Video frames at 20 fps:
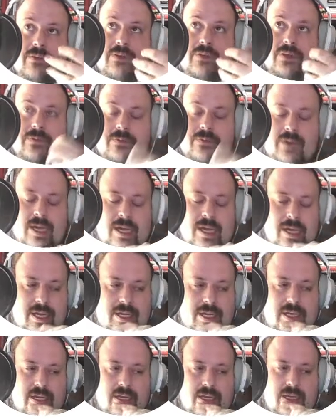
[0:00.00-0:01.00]
on the
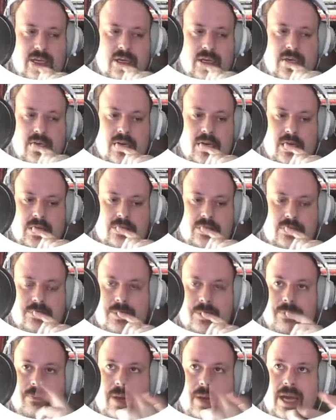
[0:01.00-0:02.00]
fly. Uh, it could
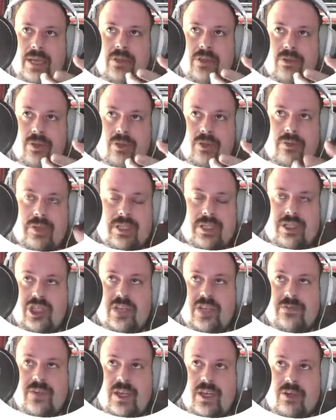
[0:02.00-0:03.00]
be Python, you know, on the
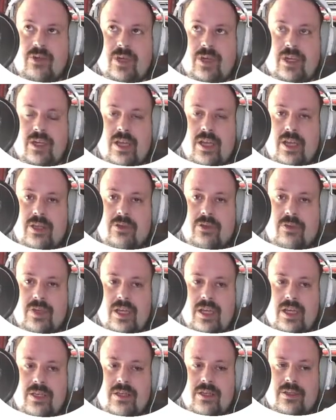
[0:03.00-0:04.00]
JVM you can you
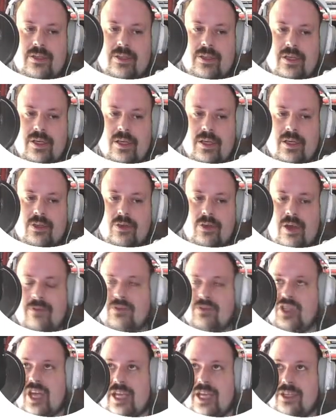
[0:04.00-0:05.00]
can uh, you
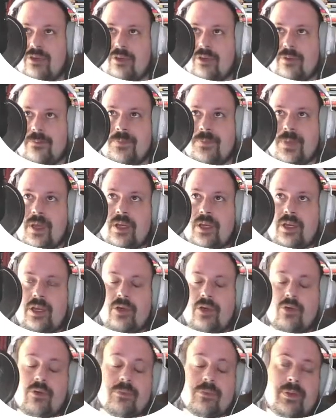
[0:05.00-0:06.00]
have Jython.
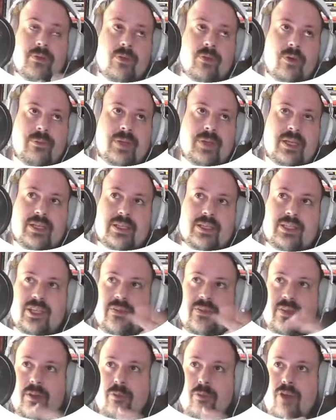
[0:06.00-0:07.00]
It could be Ruby in the
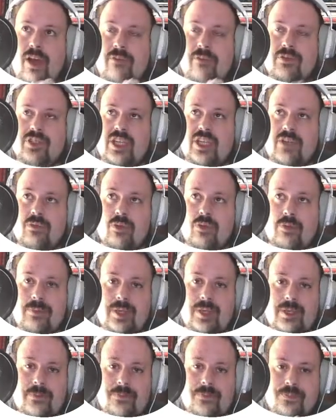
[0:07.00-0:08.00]
JVM you have
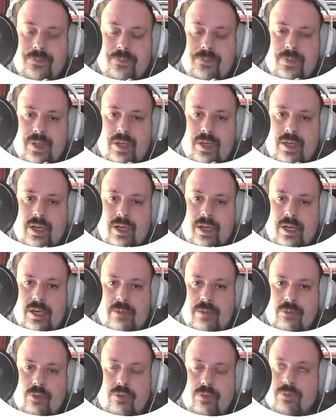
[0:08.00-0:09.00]
JRuby
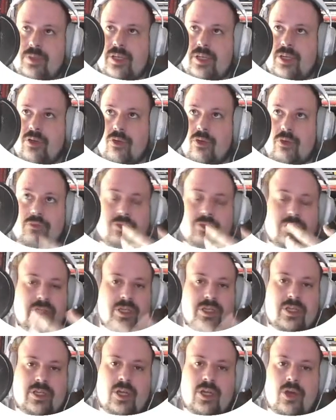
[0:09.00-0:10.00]
uh, could be
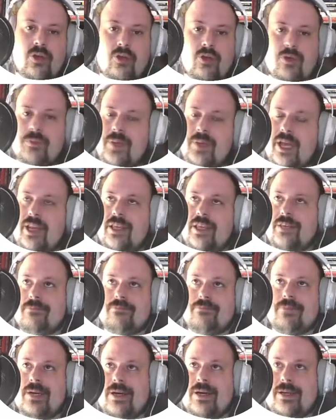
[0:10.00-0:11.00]
Clojure could be
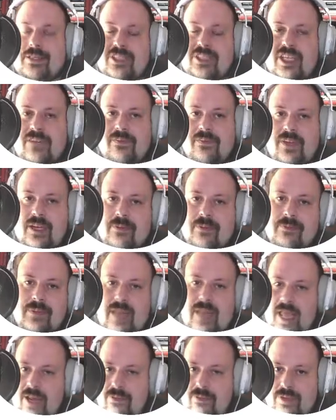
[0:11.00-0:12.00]
any uh, jvm
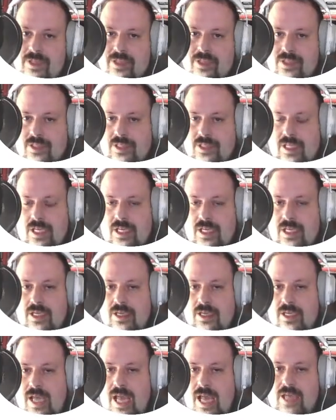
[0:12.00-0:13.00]
language uh,
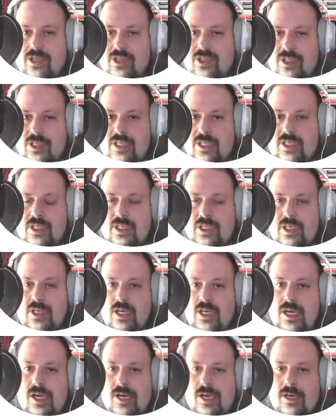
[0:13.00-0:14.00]
actually
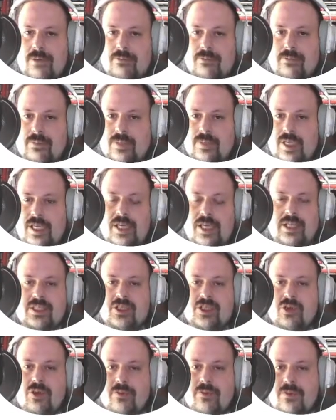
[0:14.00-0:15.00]
um, here is
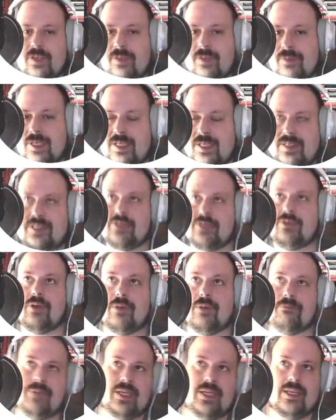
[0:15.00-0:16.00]
groovy because you know
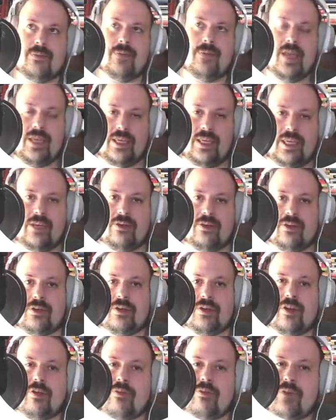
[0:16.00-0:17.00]
i'm piggy banking
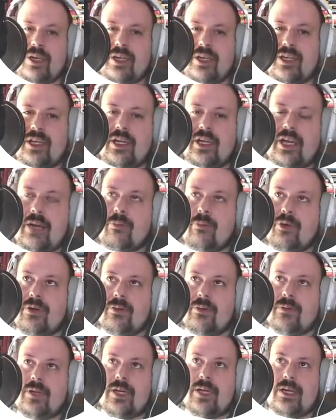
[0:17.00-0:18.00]
on what
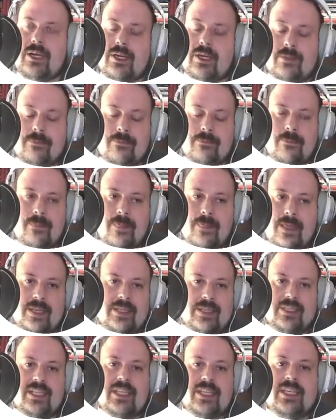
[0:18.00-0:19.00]
Gabor uh,
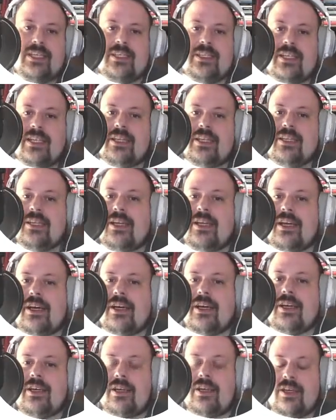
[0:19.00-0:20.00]
did and
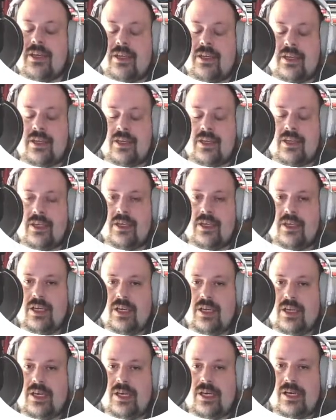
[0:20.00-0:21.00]
uh,
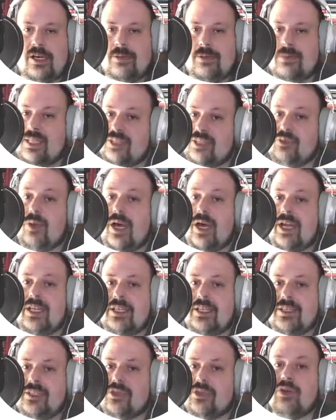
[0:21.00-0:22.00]
uh, that's why
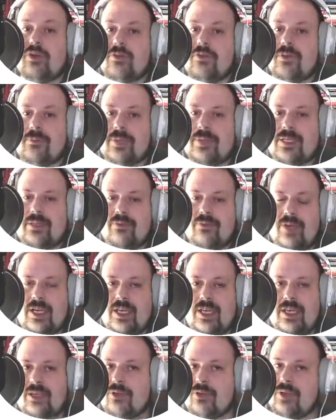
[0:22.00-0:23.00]
it's groovy but
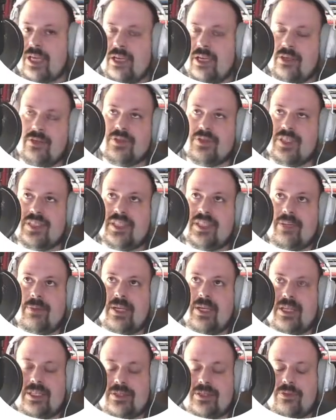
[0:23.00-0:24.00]
really you can use the same
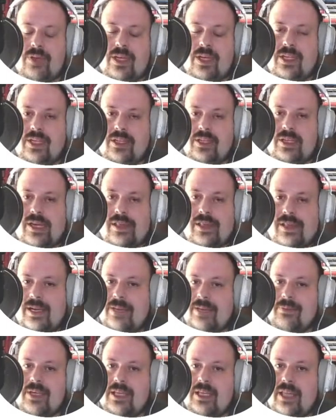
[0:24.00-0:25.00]
ideas to any
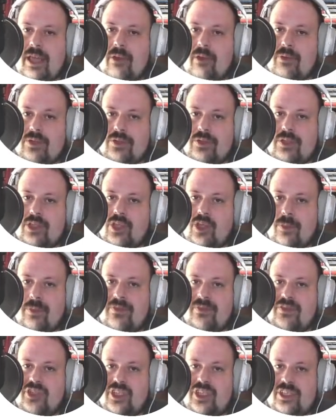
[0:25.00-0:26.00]
dynamic language on the top
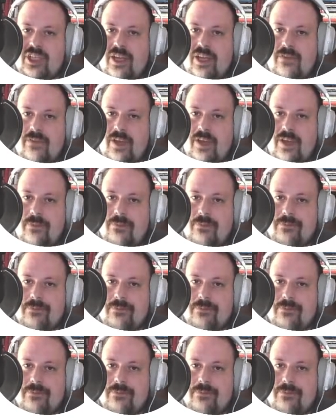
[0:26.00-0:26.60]
of jvm